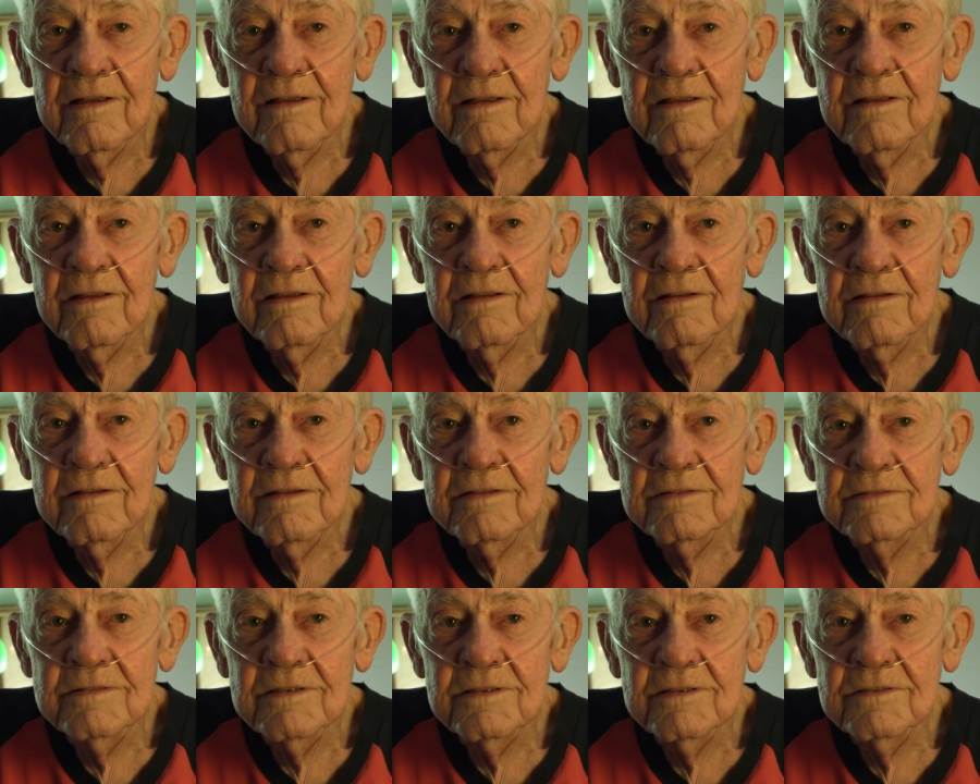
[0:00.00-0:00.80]
She
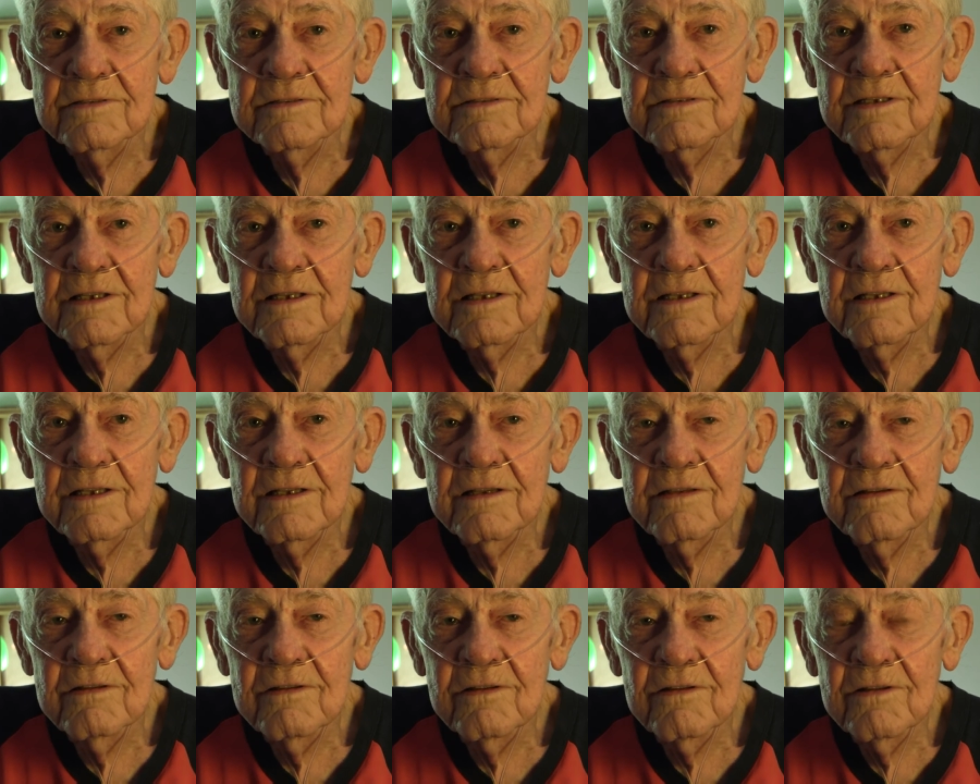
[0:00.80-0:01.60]
has her, her
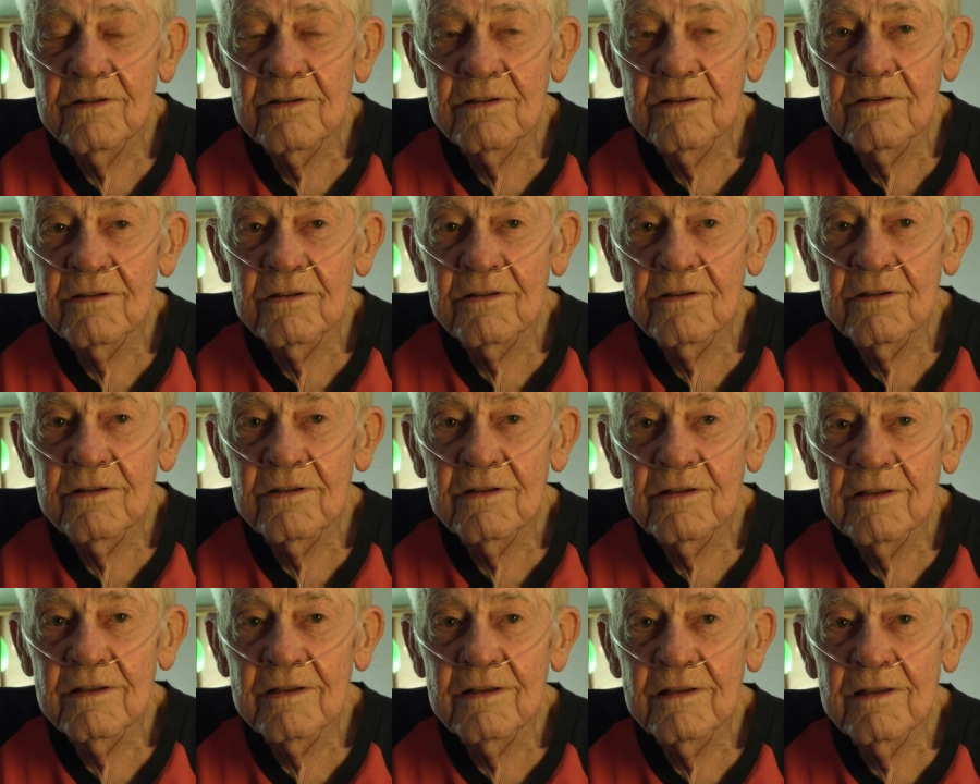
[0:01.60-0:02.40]
uh,
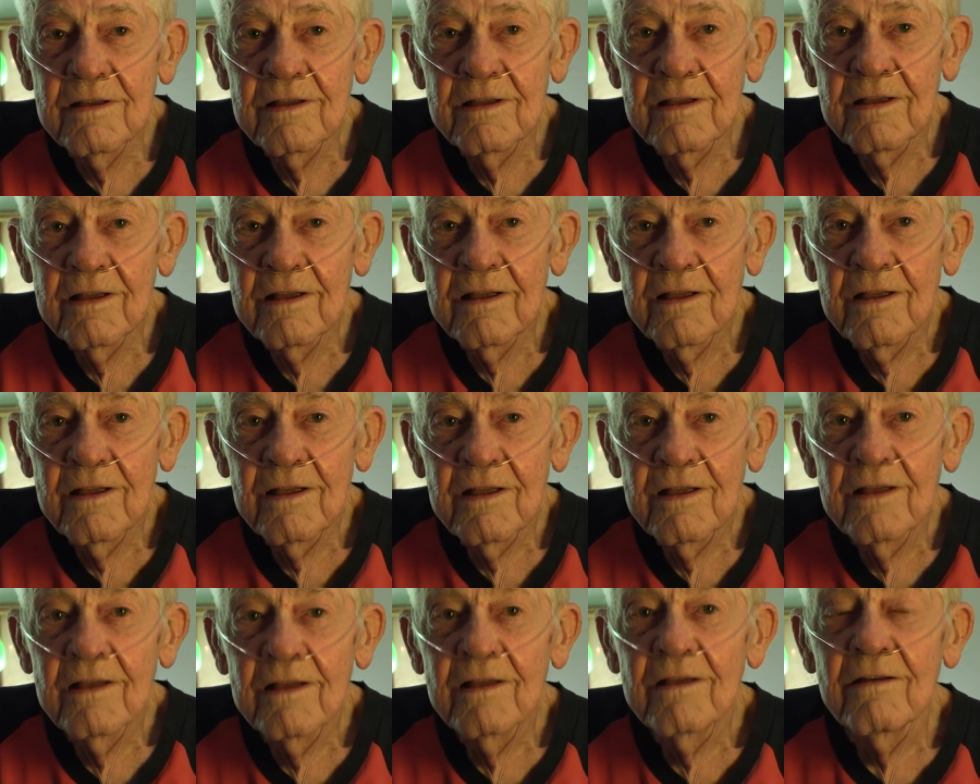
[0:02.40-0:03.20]
rent-controlled
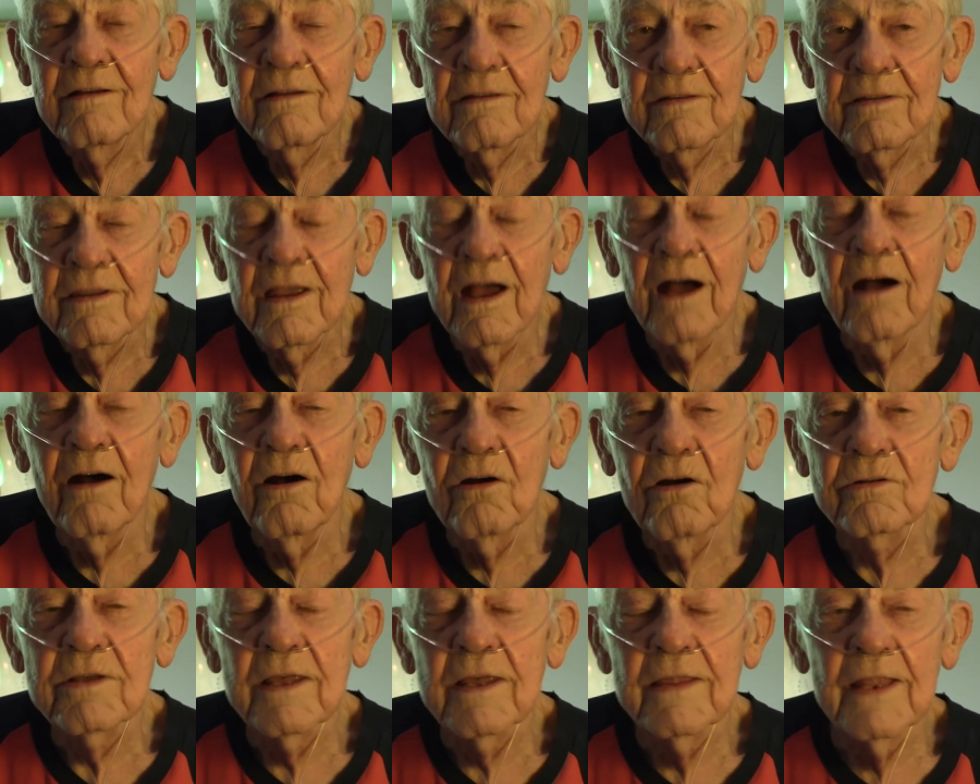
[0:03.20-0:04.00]
apartment, too. Yeah,
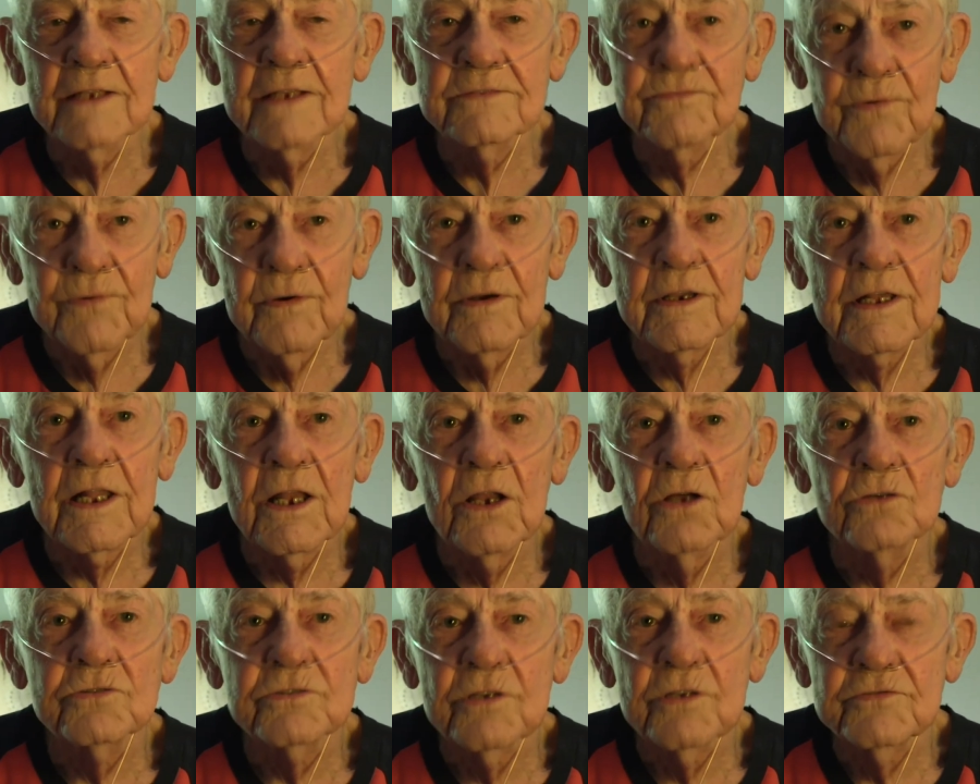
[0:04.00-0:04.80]
okay, that's and, very
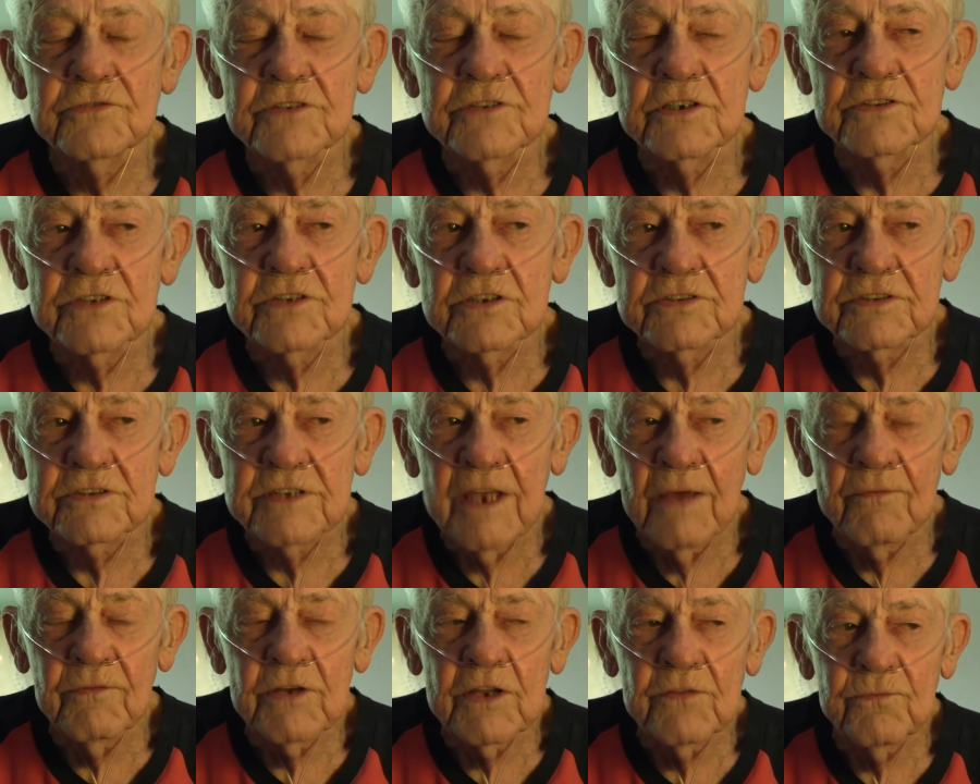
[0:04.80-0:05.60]
close. So she's at
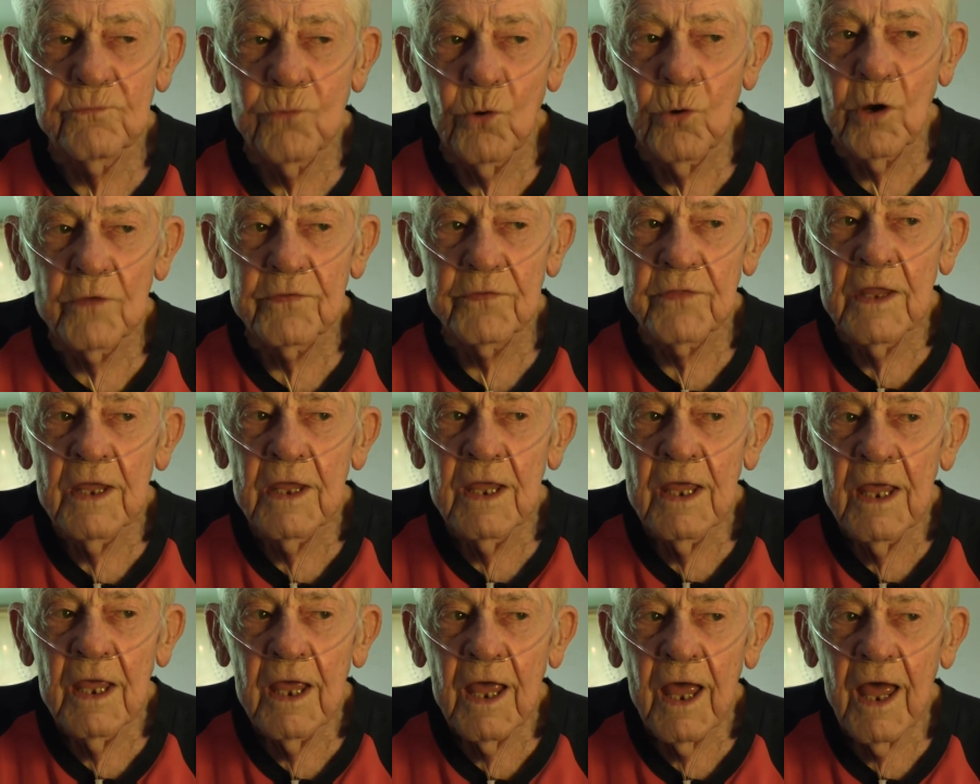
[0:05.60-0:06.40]
seventy-fourth.
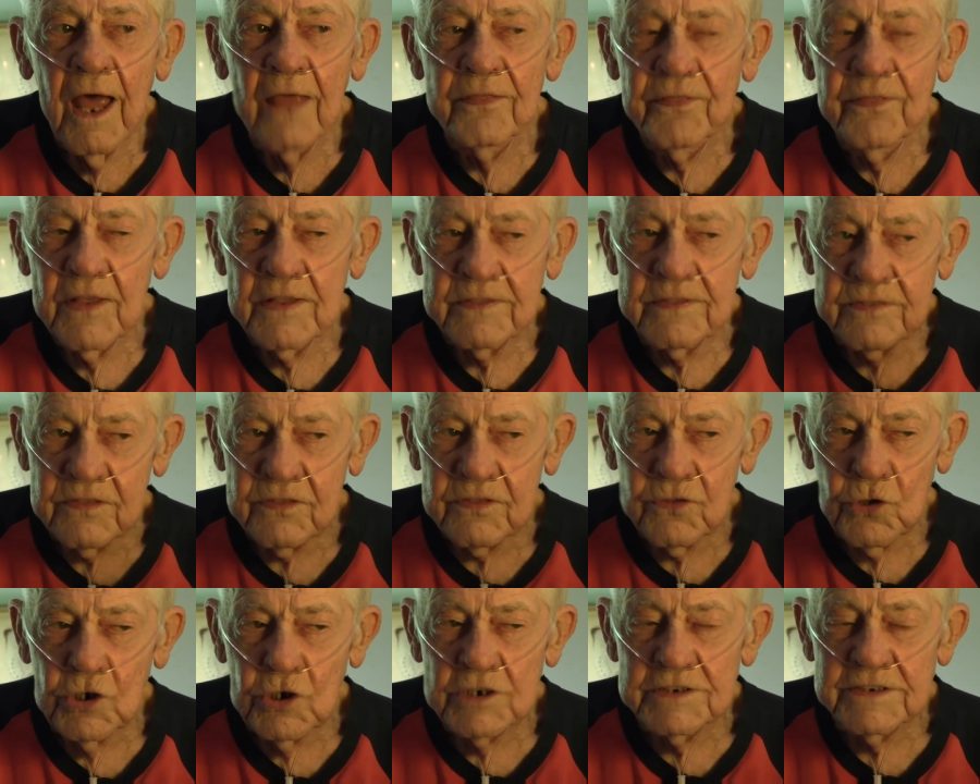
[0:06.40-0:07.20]
I think
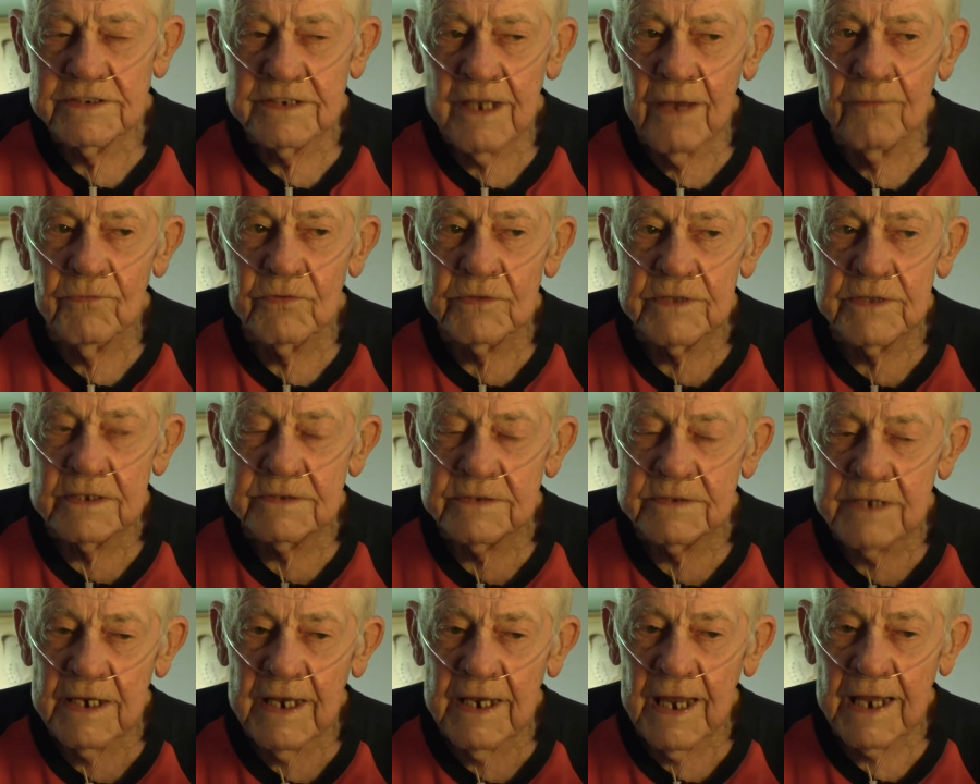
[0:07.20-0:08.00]
thirty-seventh
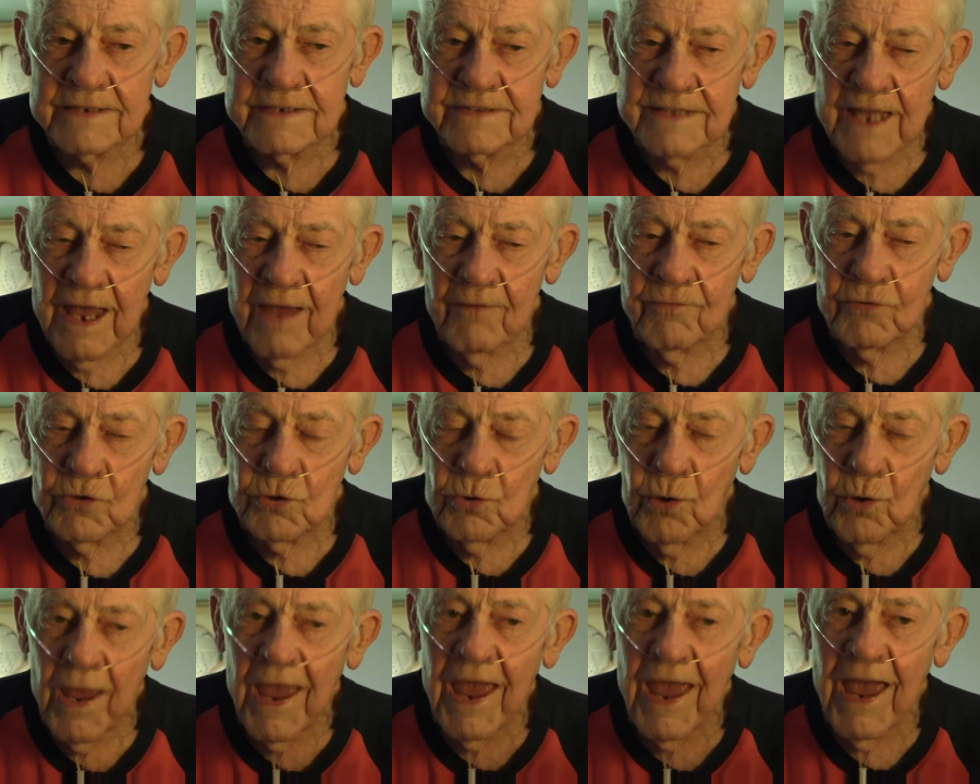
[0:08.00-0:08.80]
is the next
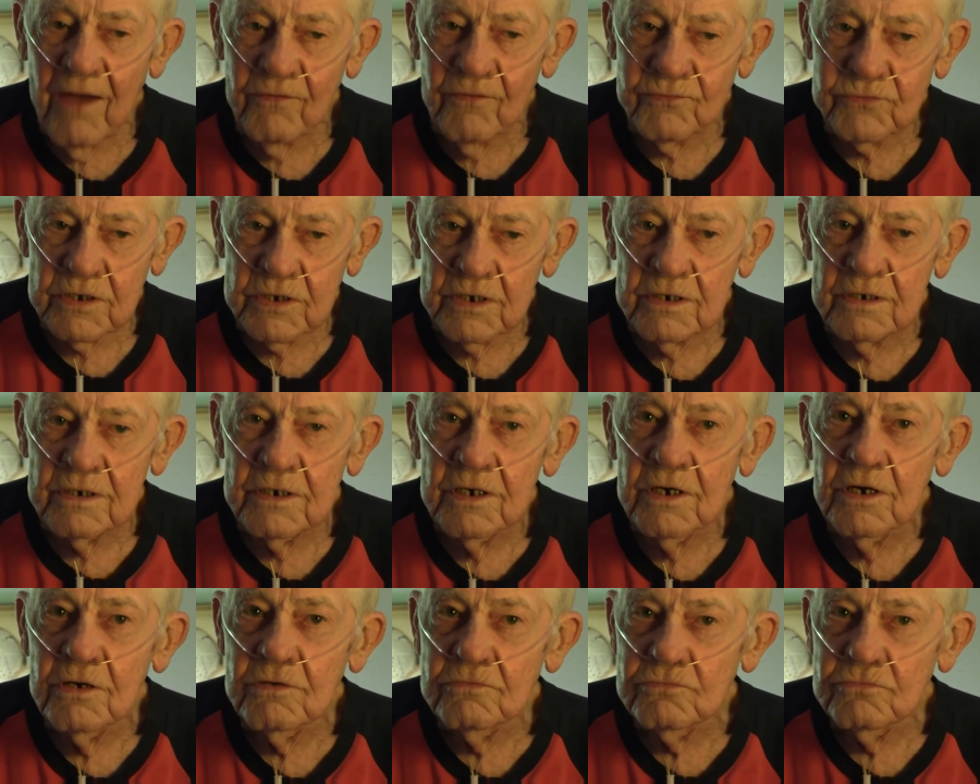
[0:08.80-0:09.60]
avenue after
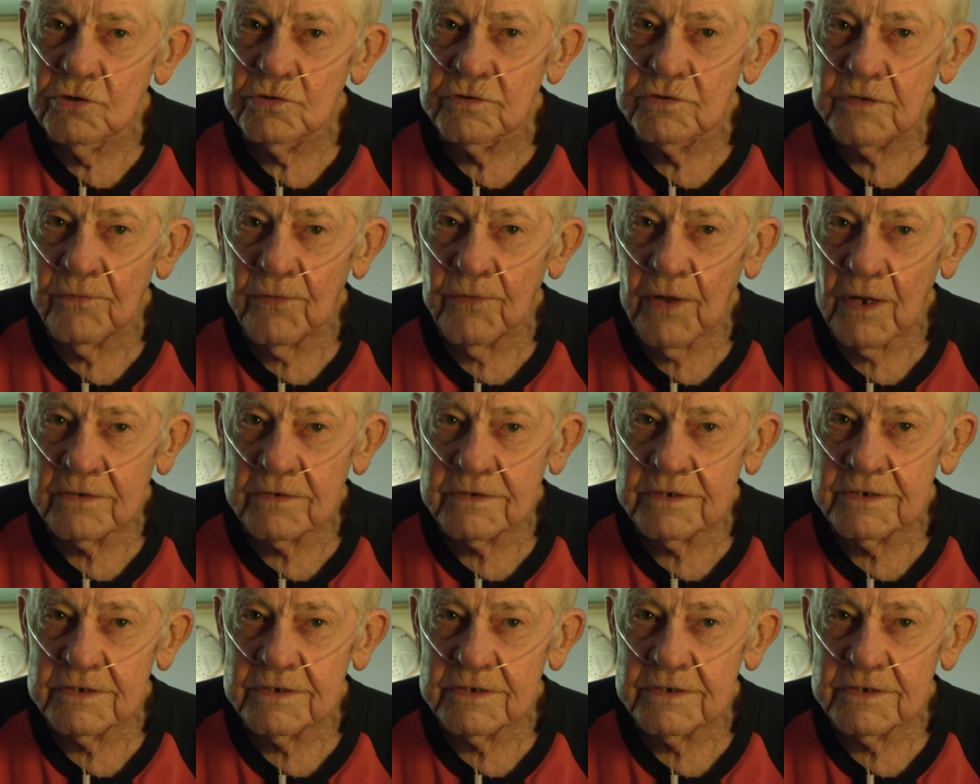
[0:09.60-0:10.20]
Roosevelt,